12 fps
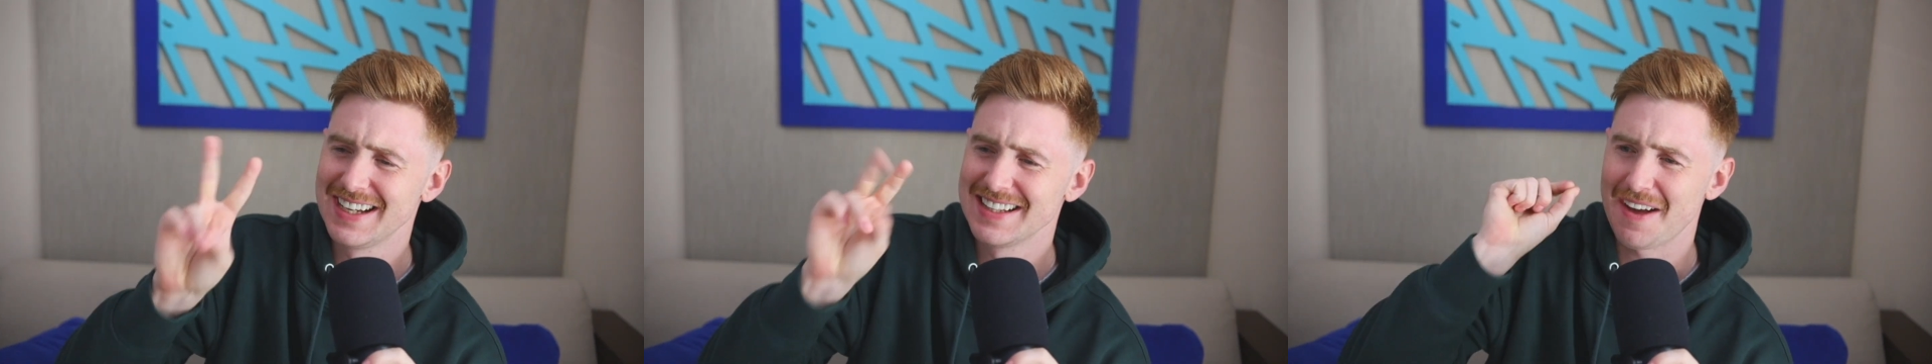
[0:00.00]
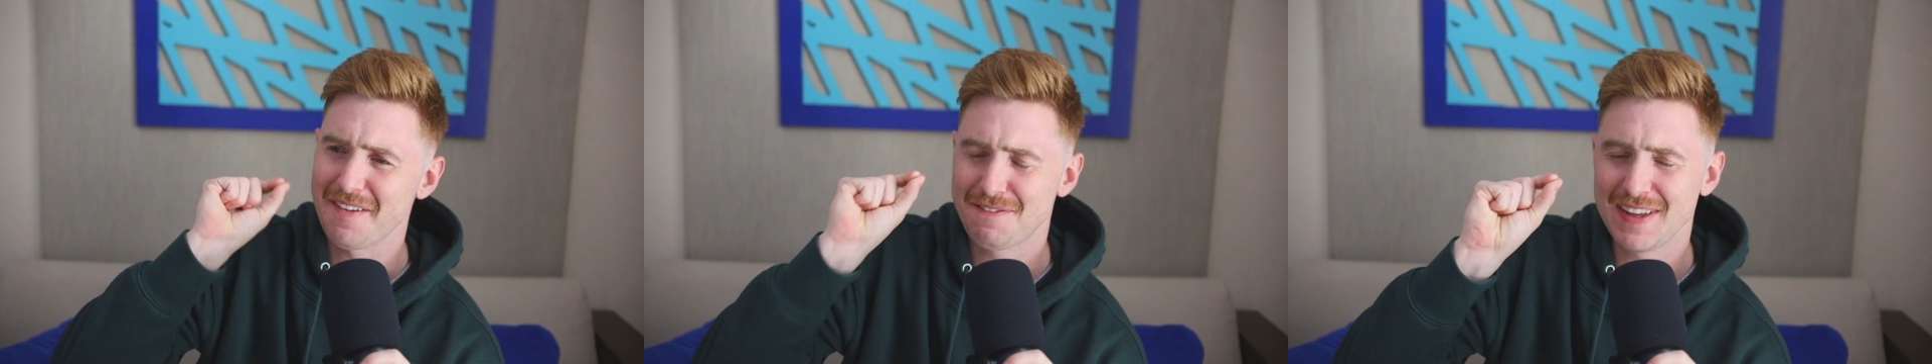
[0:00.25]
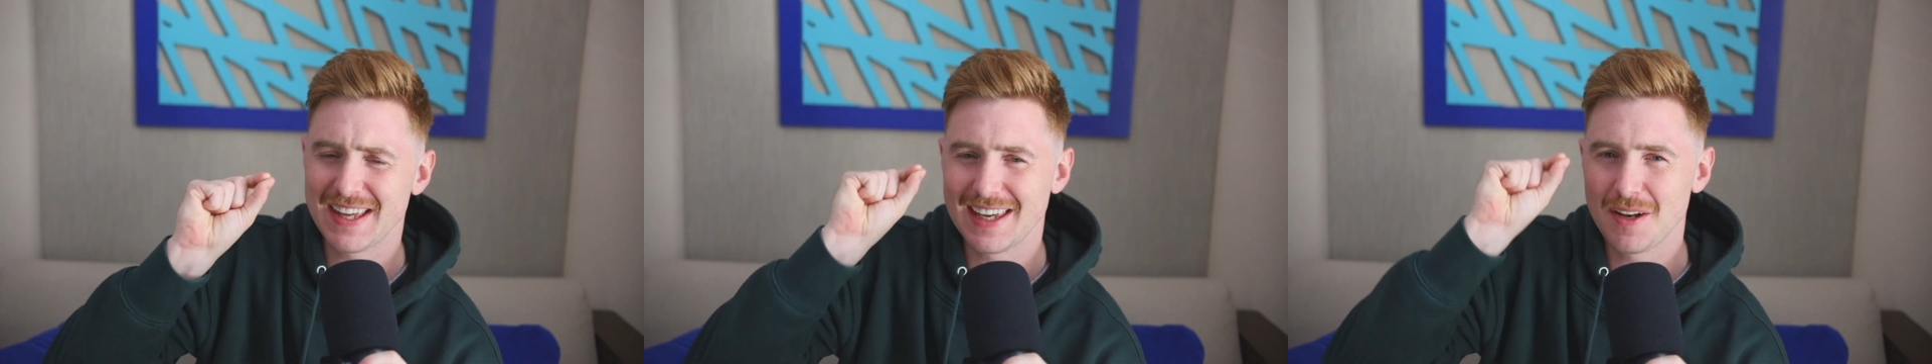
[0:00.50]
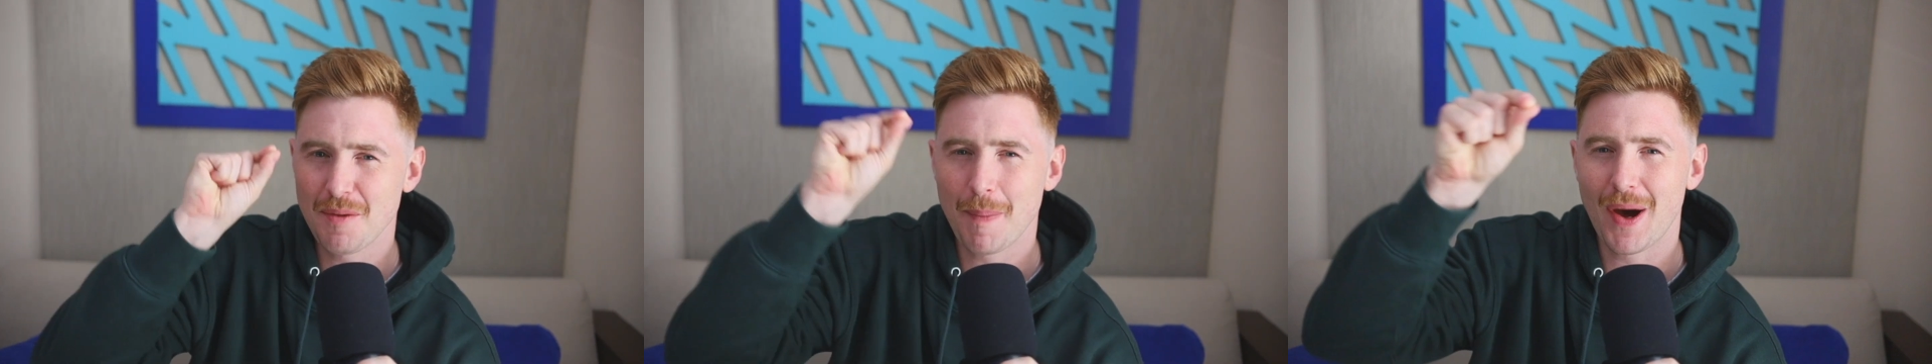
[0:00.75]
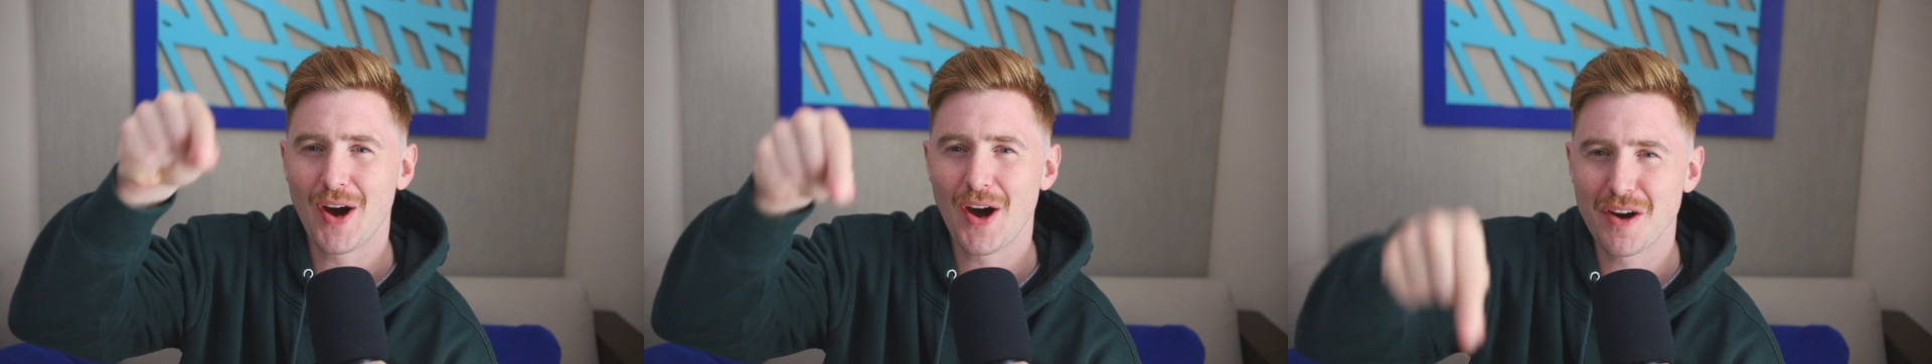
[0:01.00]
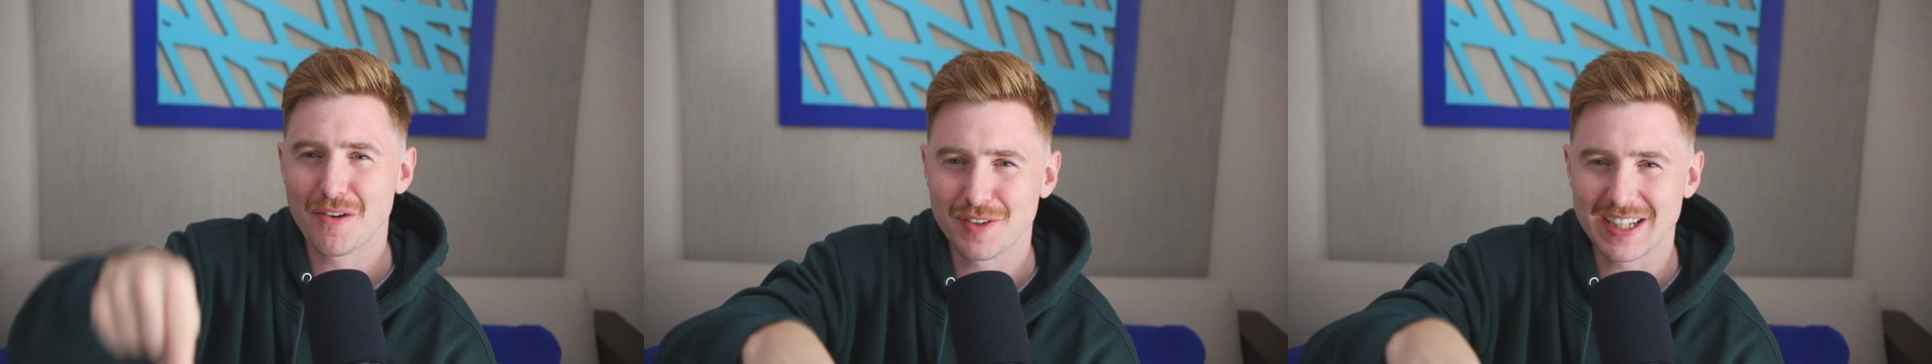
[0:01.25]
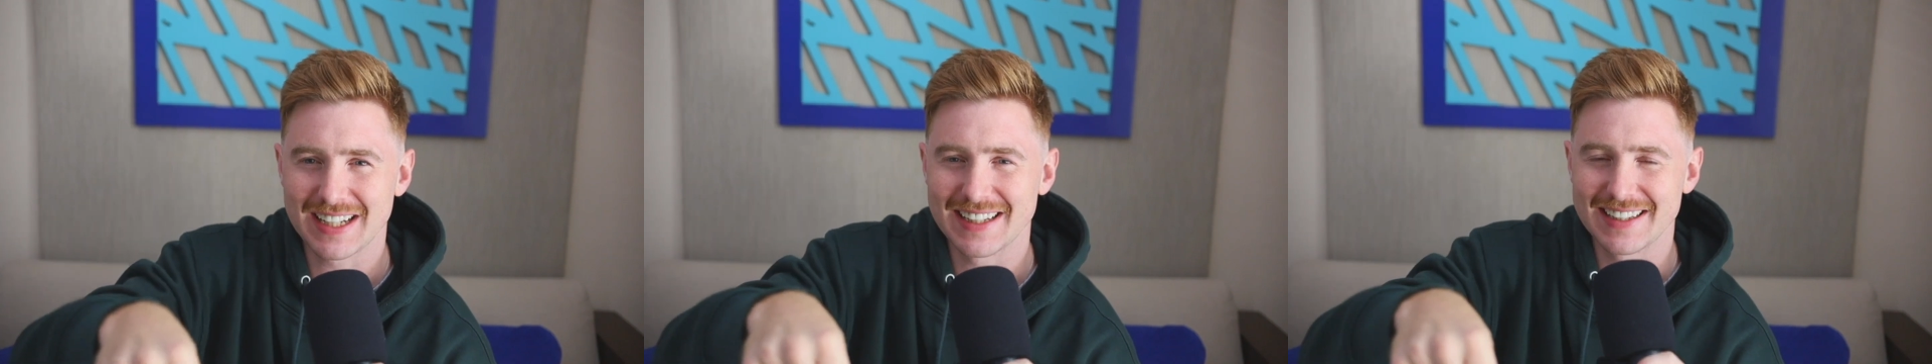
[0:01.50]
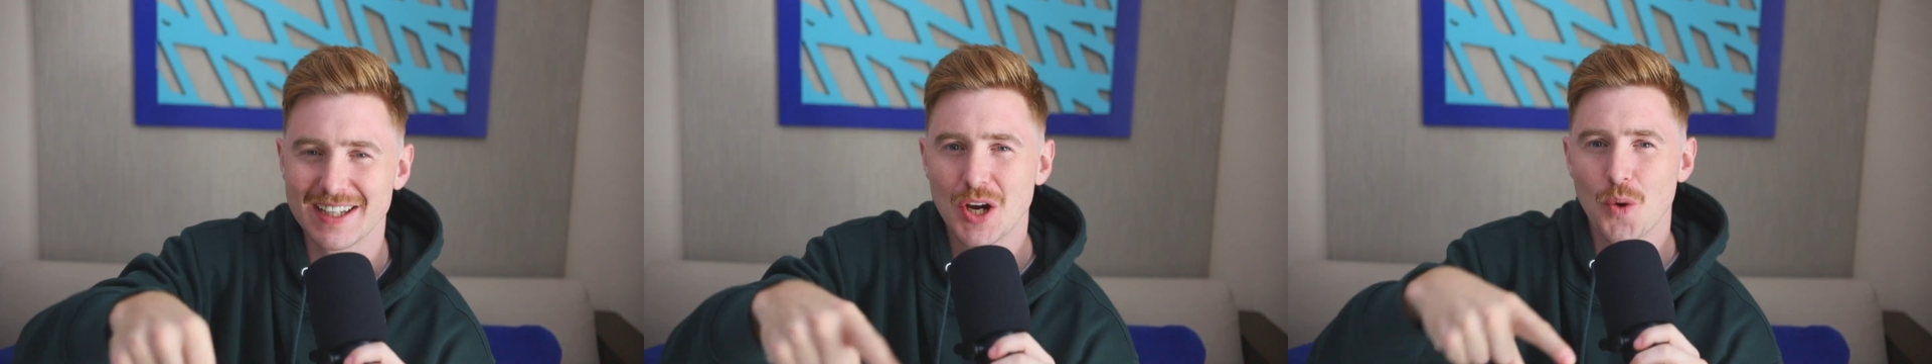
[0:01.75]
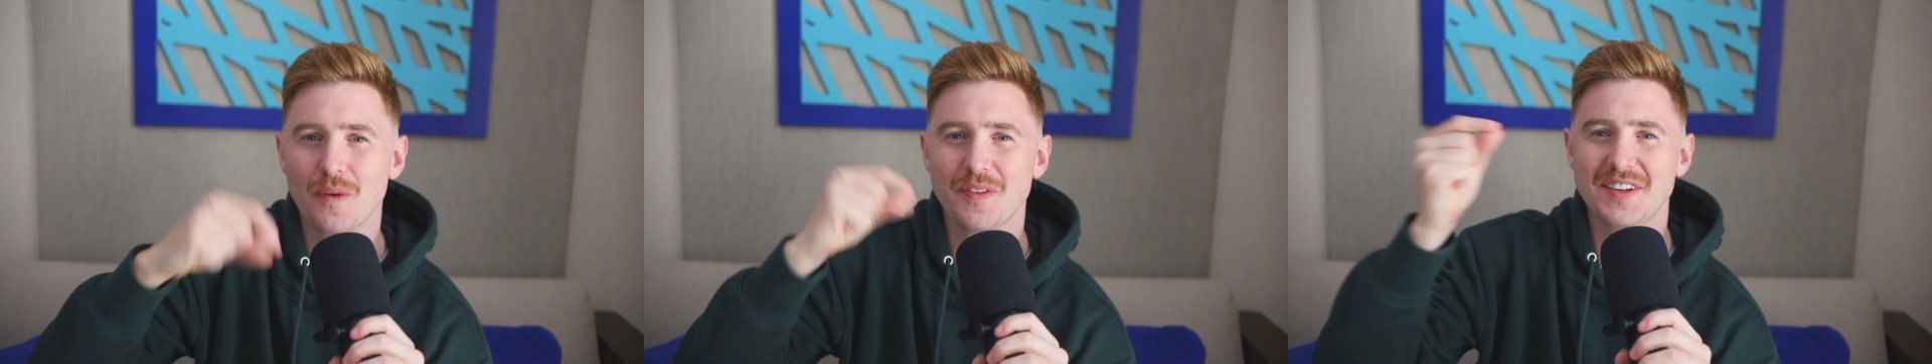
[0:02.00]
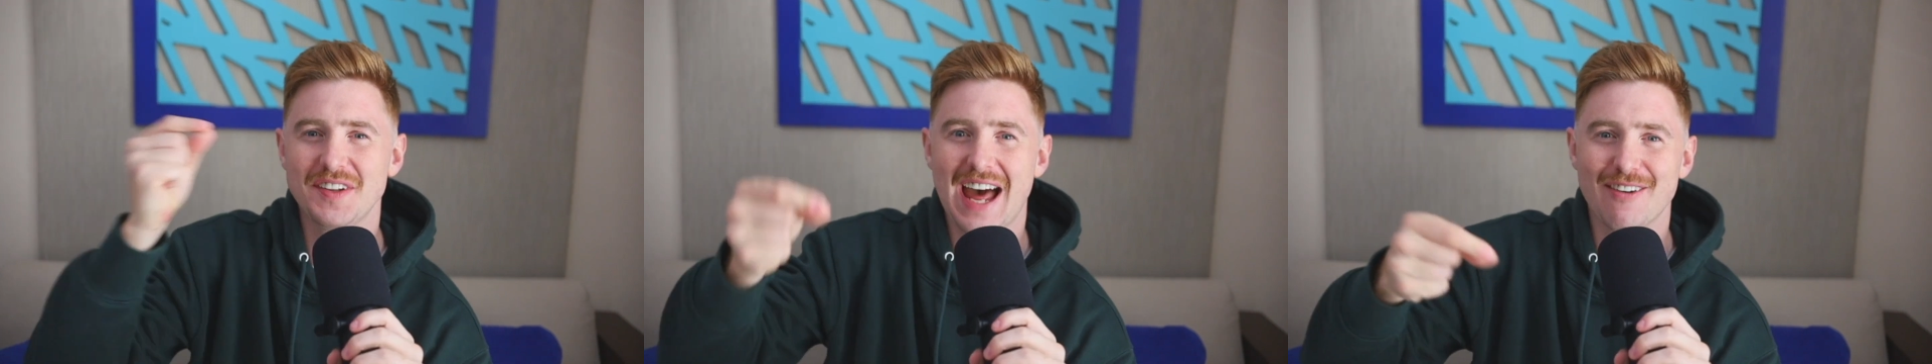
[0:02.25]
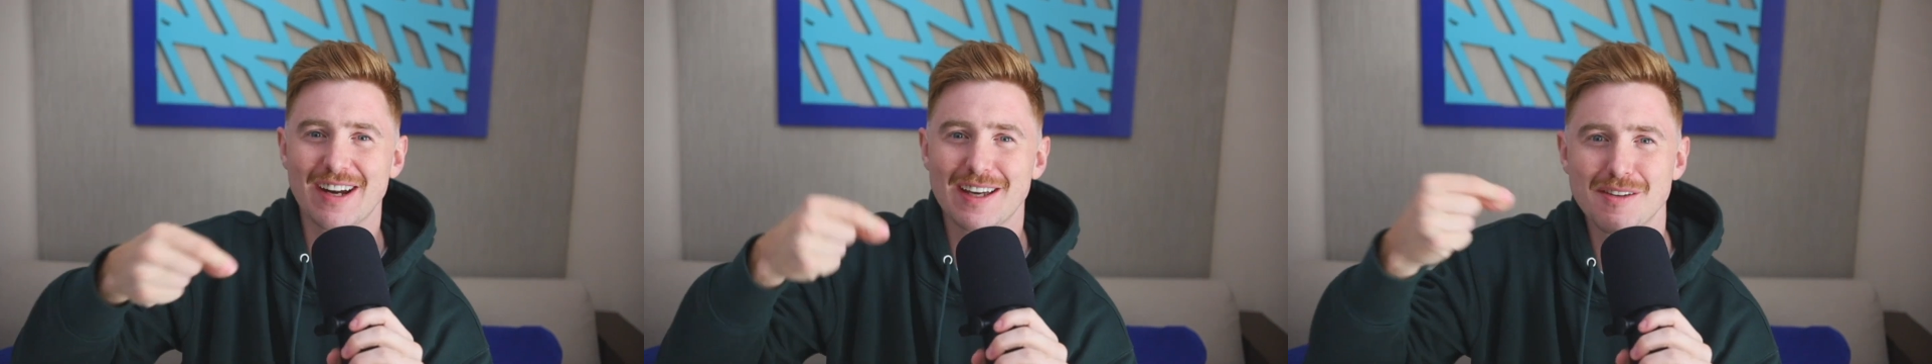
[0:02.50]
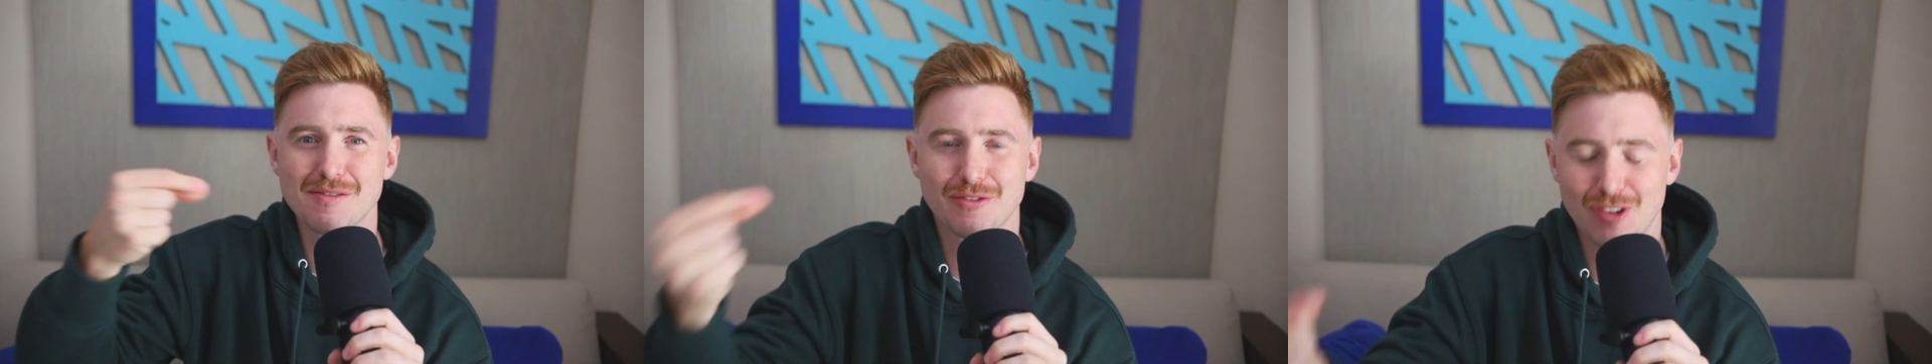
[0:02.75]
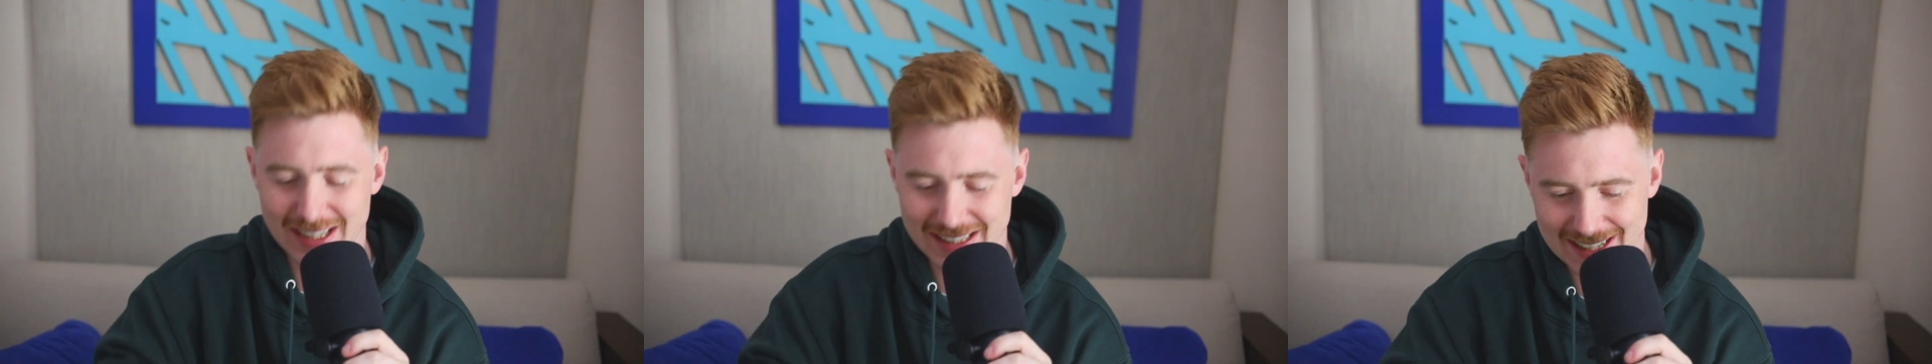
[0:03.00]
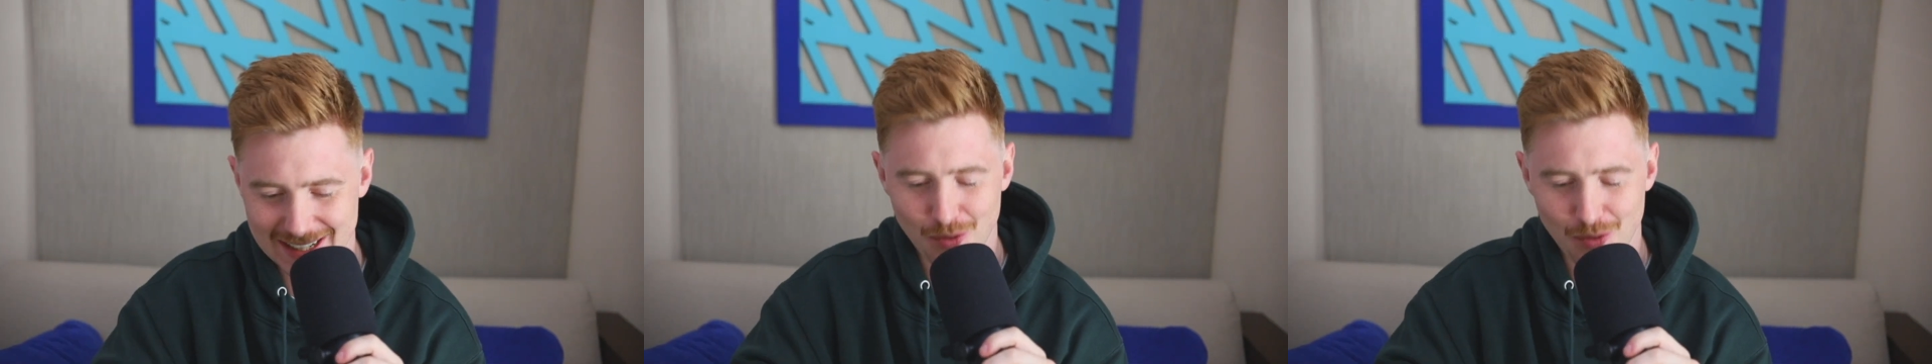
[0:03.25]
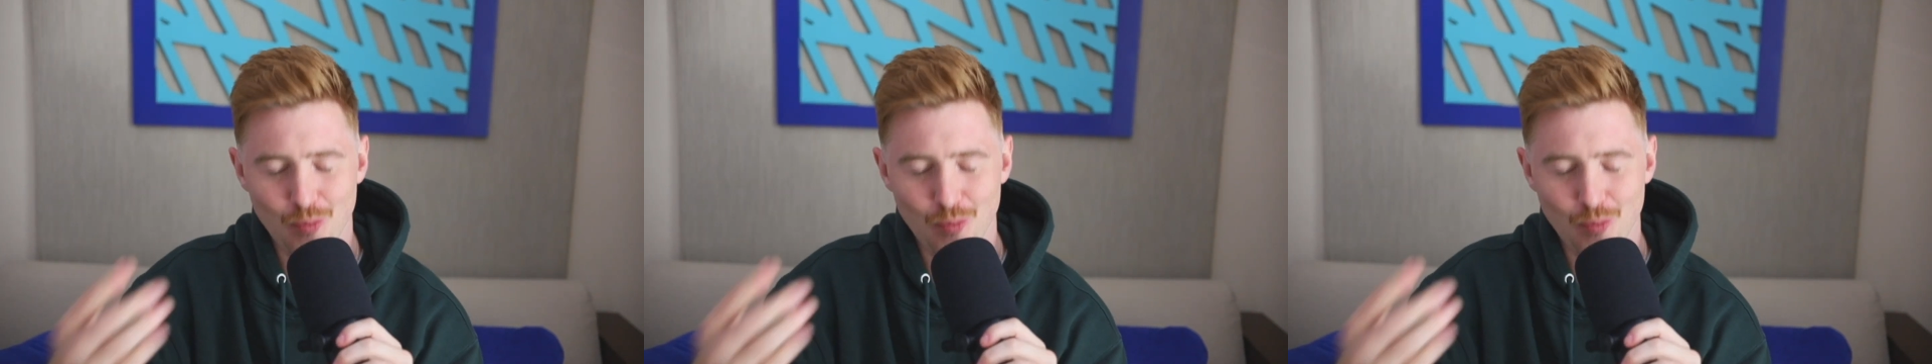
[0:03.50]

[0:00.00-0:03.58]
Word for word: that fit in perfectly with the narrative right now.